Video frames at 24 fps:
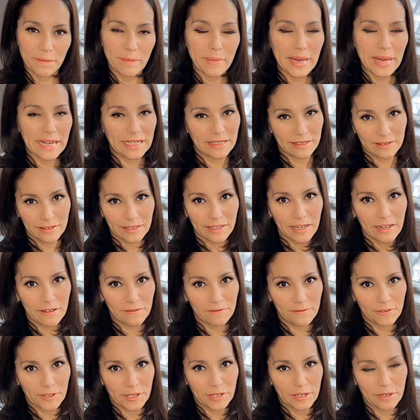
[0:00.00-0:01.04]
mental
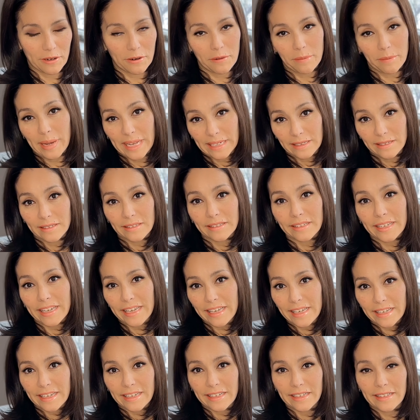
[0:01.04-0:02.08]
comfort or mental
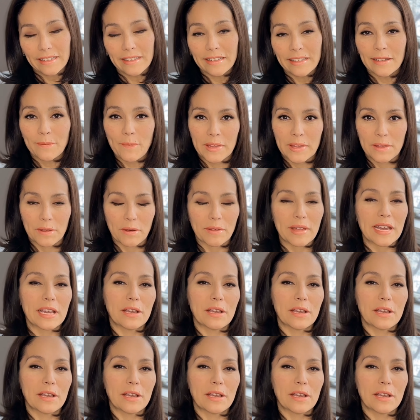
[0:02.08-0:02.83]
ease, so that